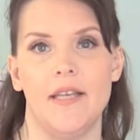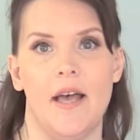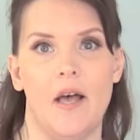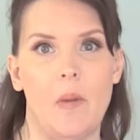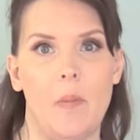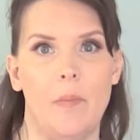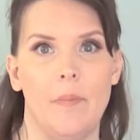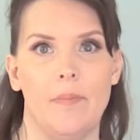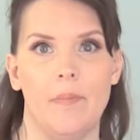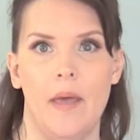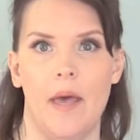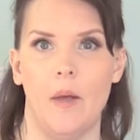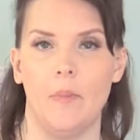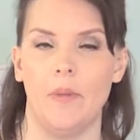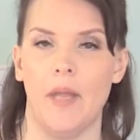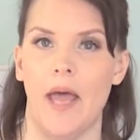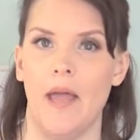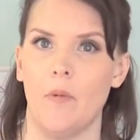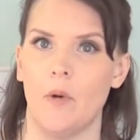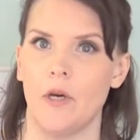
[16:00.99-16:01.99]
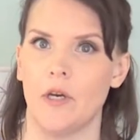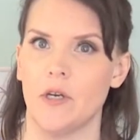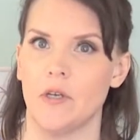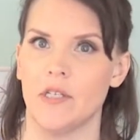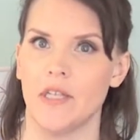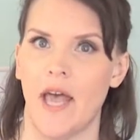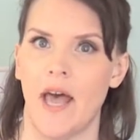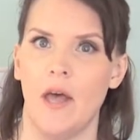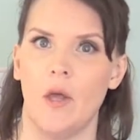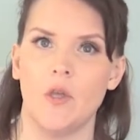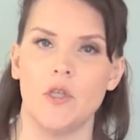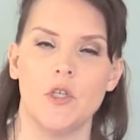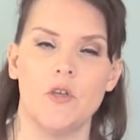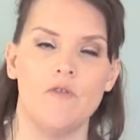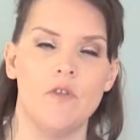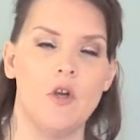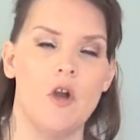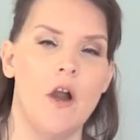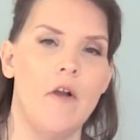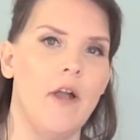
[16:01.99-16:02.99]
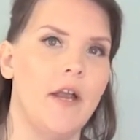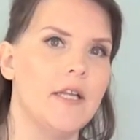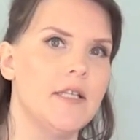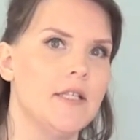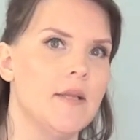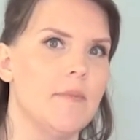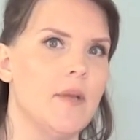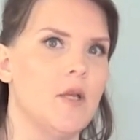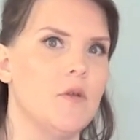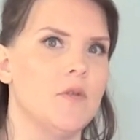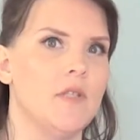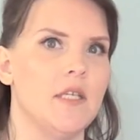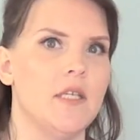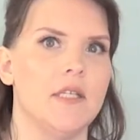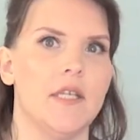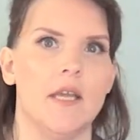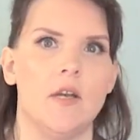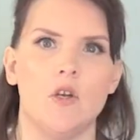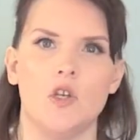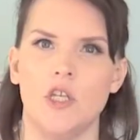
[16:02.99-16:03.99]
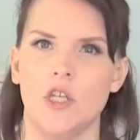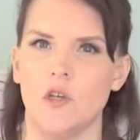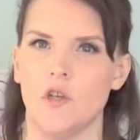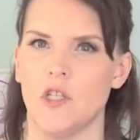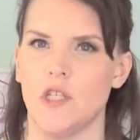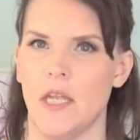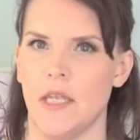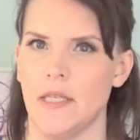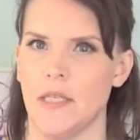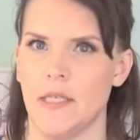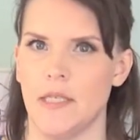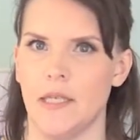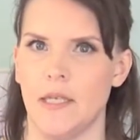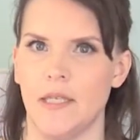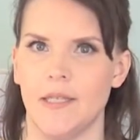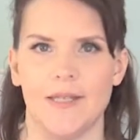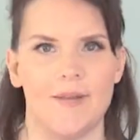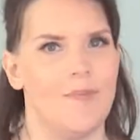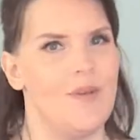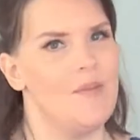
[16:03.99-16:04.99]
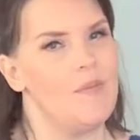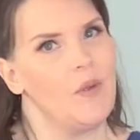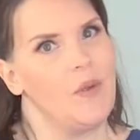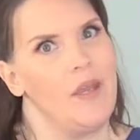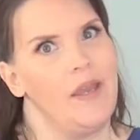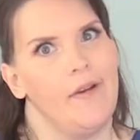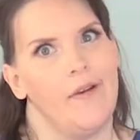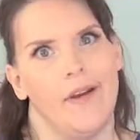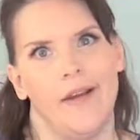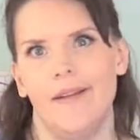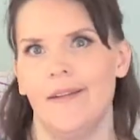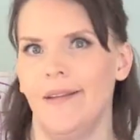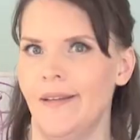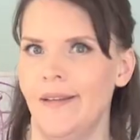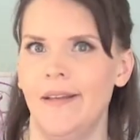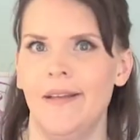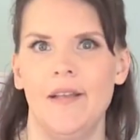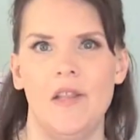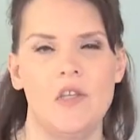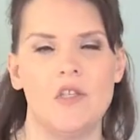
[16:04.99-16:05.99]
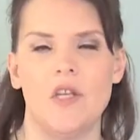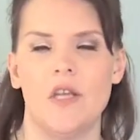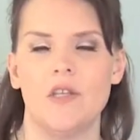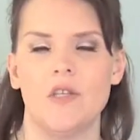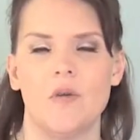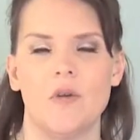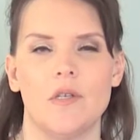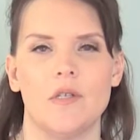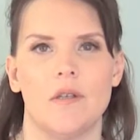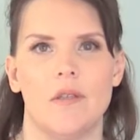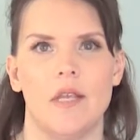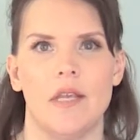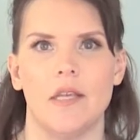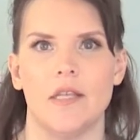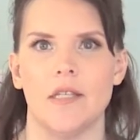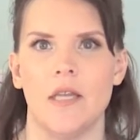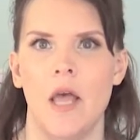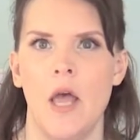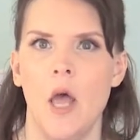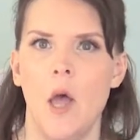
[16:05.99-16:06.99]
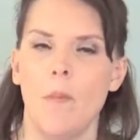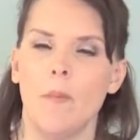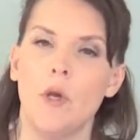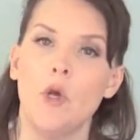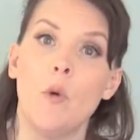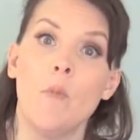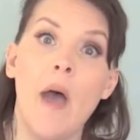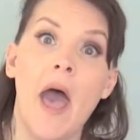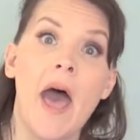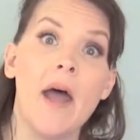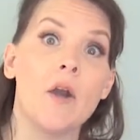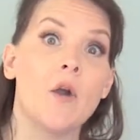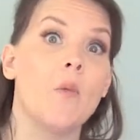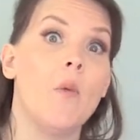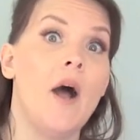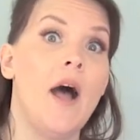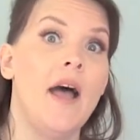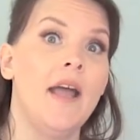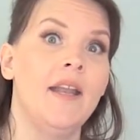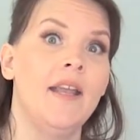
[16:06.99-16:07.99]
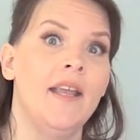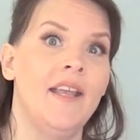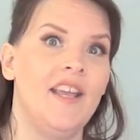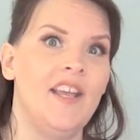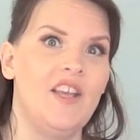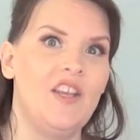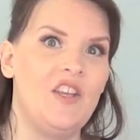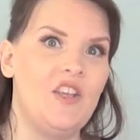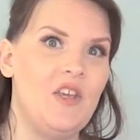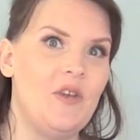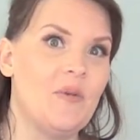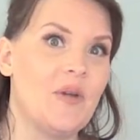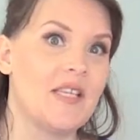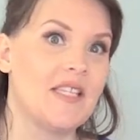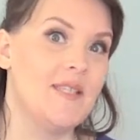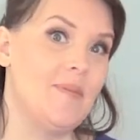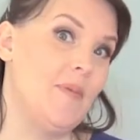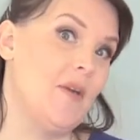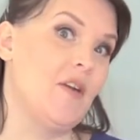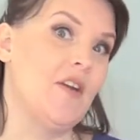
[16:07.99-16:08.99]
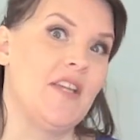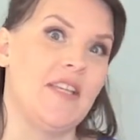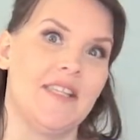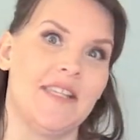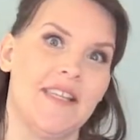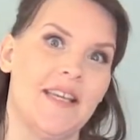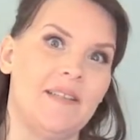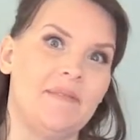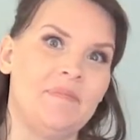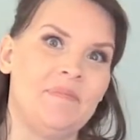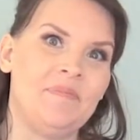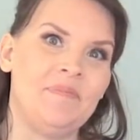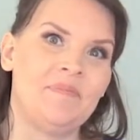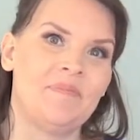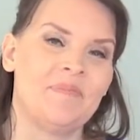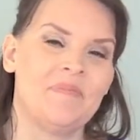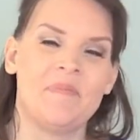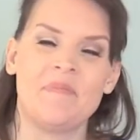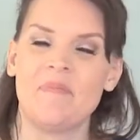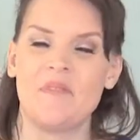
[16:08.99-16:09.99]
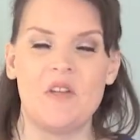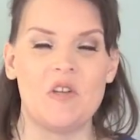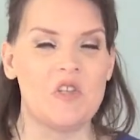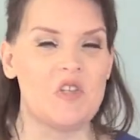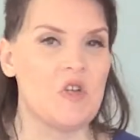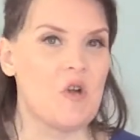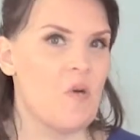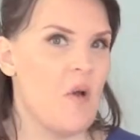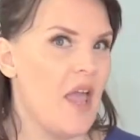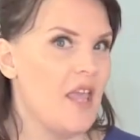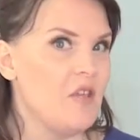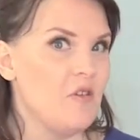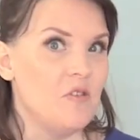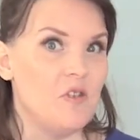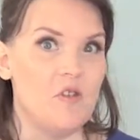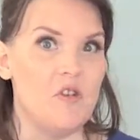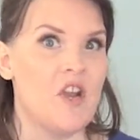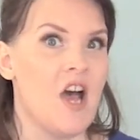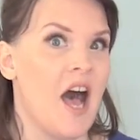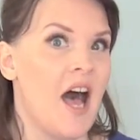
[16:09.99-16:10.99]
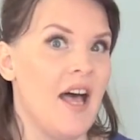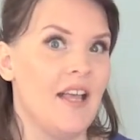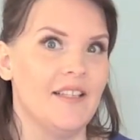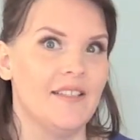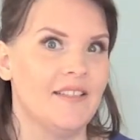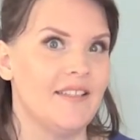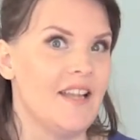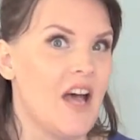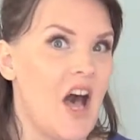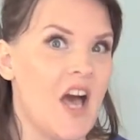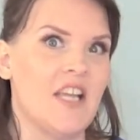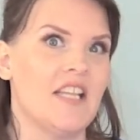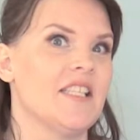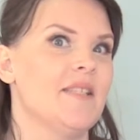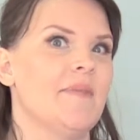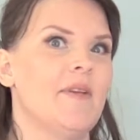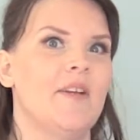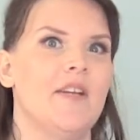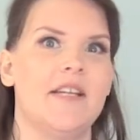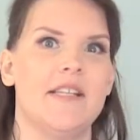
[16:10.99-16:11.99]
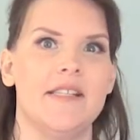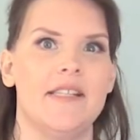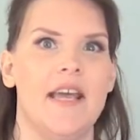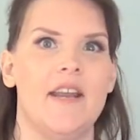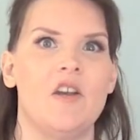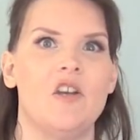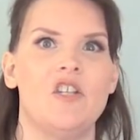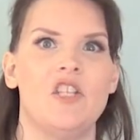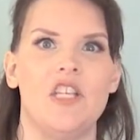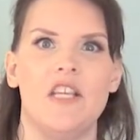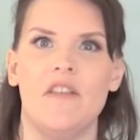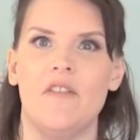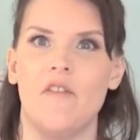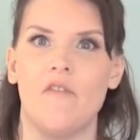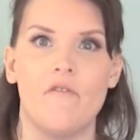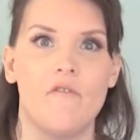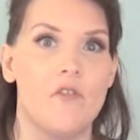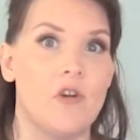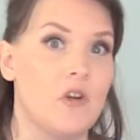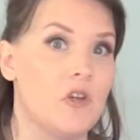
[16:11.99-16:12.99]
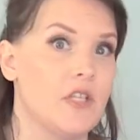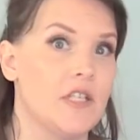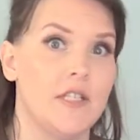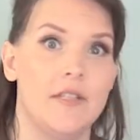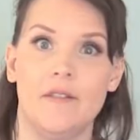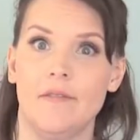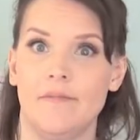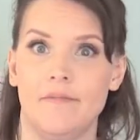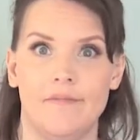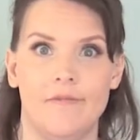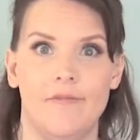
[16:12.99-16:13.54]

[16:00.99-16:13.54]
to help light workers out. So if you're already somebody who sees energy or senses it, some people hear it, there's all sorts of things. But no matter what, you experience it. There's no way you do not experience energy. The first